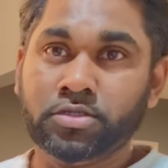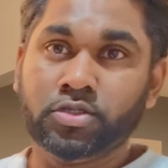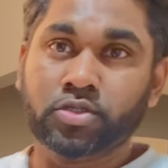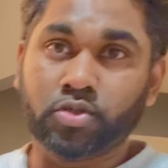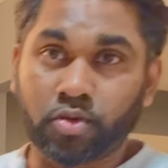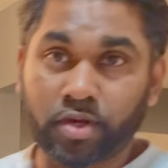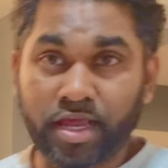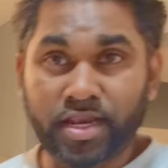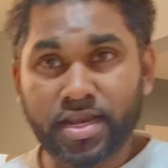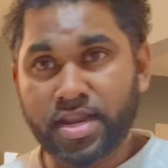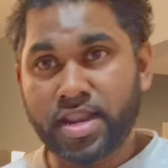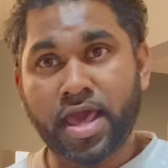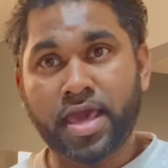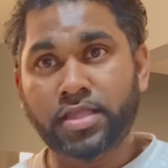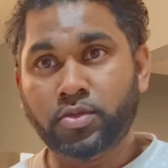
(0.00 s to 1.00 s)
So in the
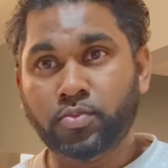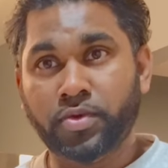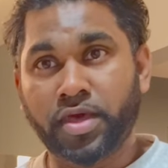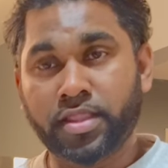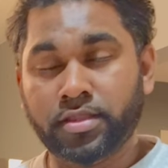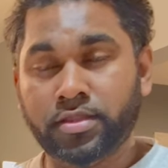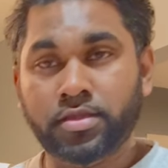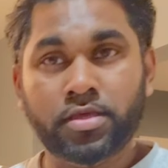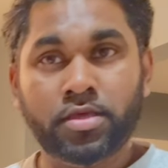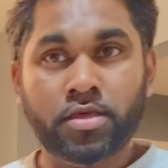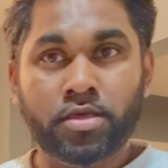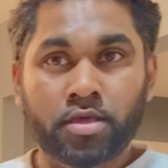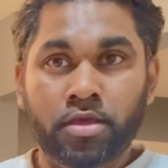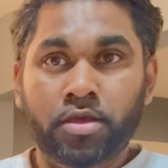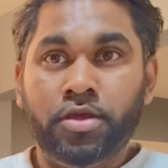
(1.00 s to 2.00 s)
night when
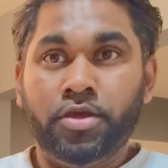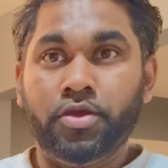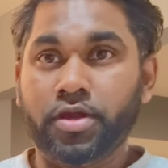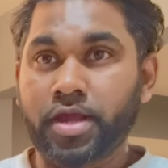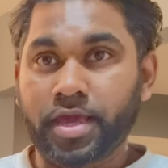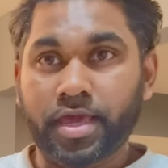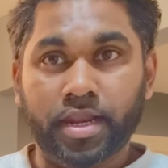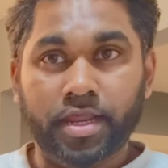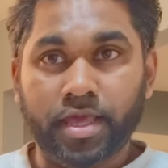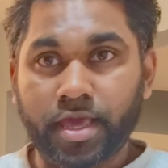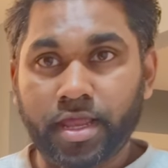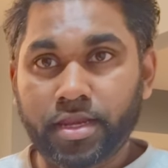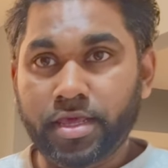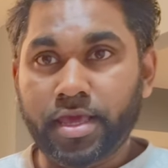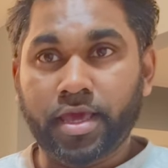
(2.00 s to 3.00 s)
you're not getting
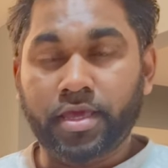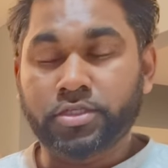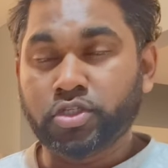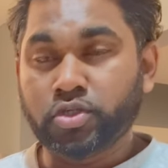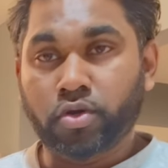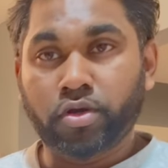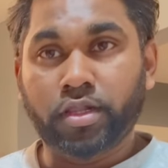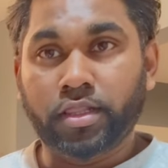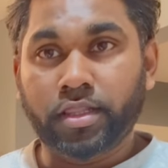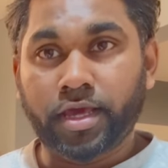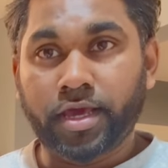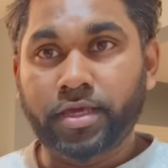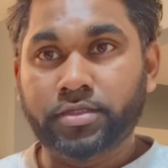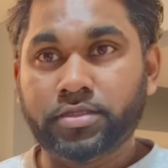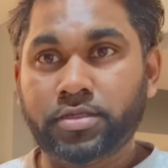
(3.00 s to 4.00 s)
any external
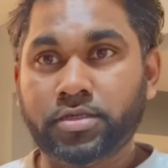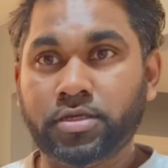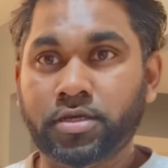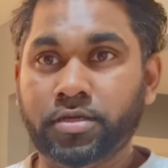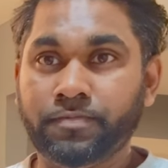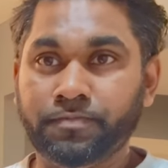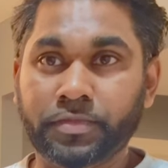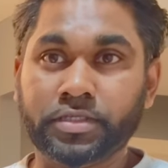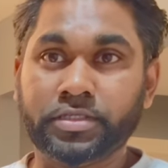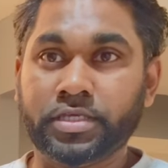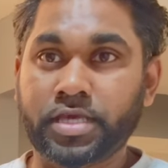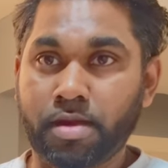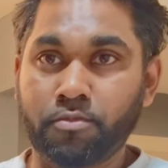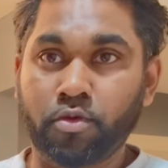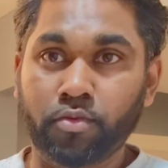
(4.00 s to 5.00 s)
light, this
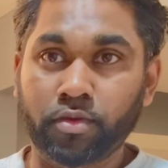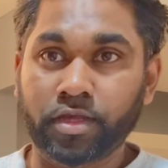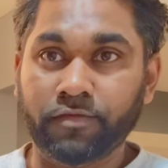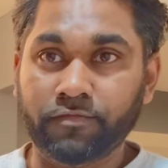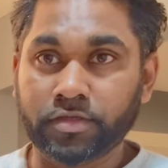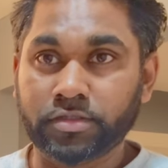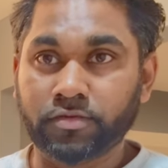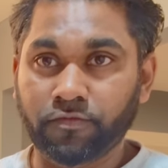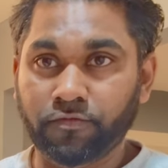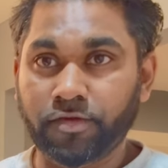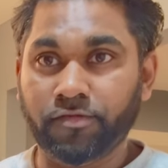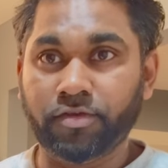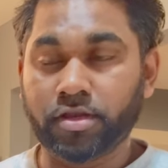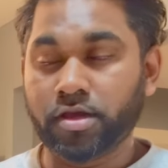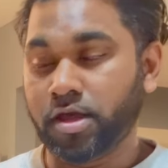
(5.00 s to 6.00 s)
camera will give us
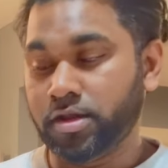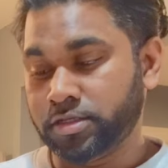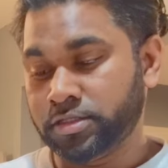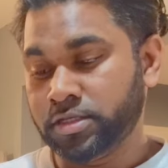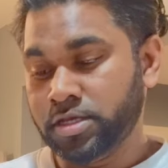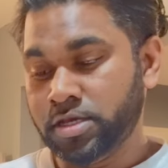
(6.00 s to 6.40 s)
vivid colors.